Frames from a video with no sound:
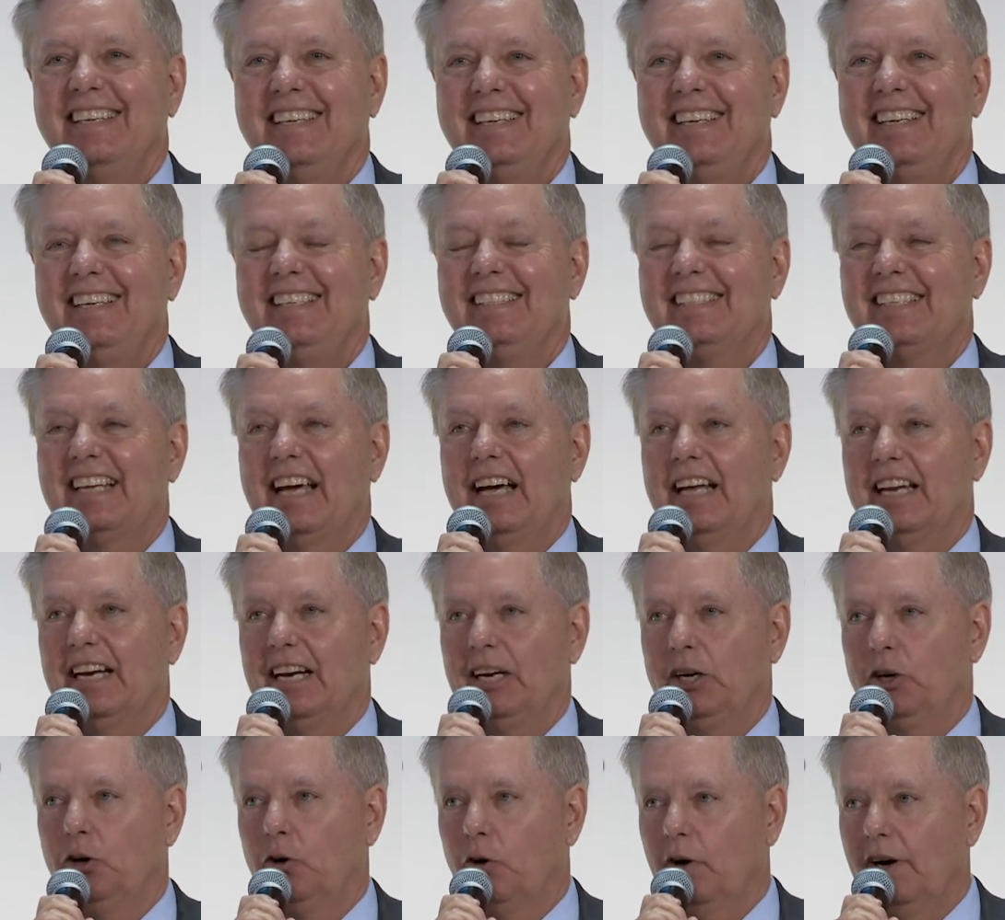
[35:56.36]
He's got a
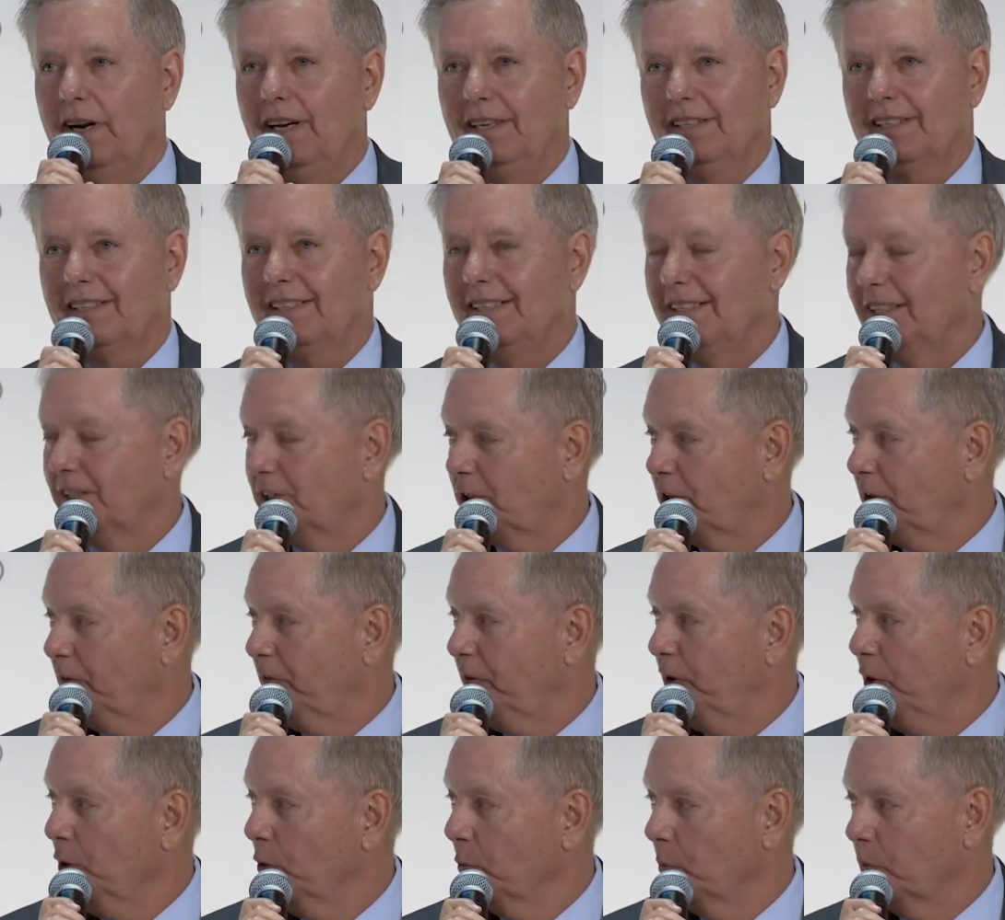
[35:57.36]
great sense of
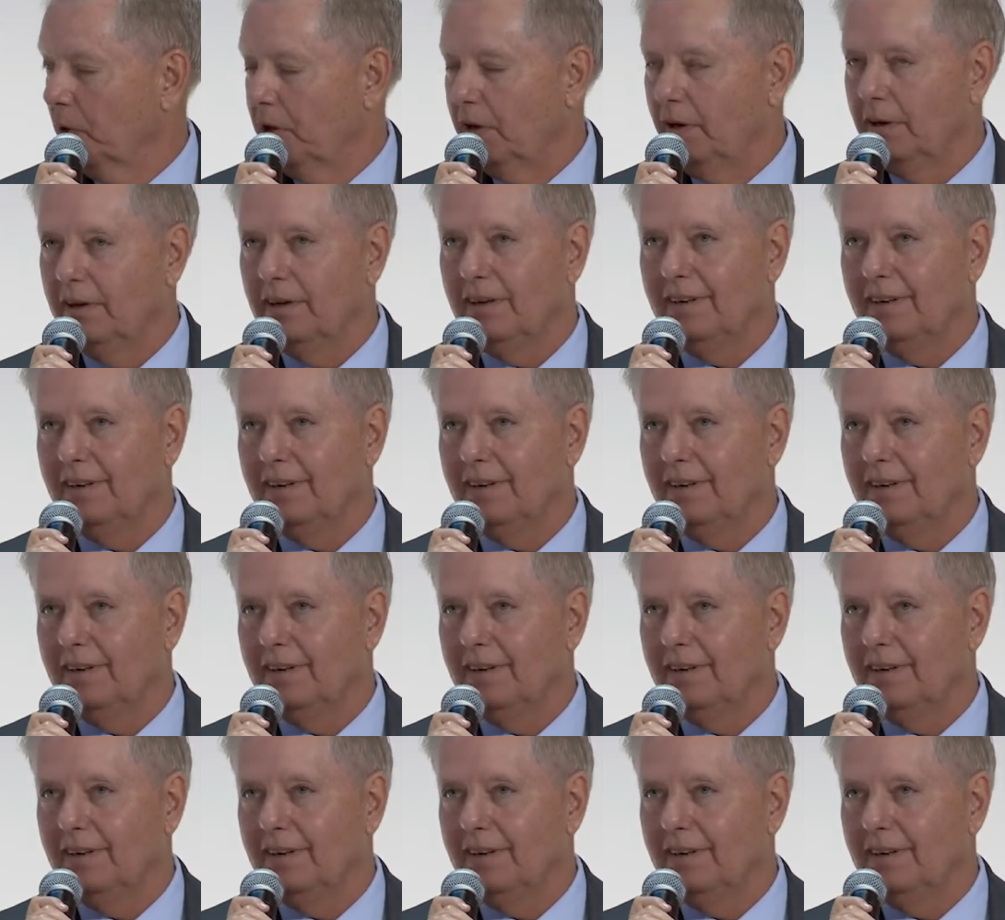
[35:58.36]
humor.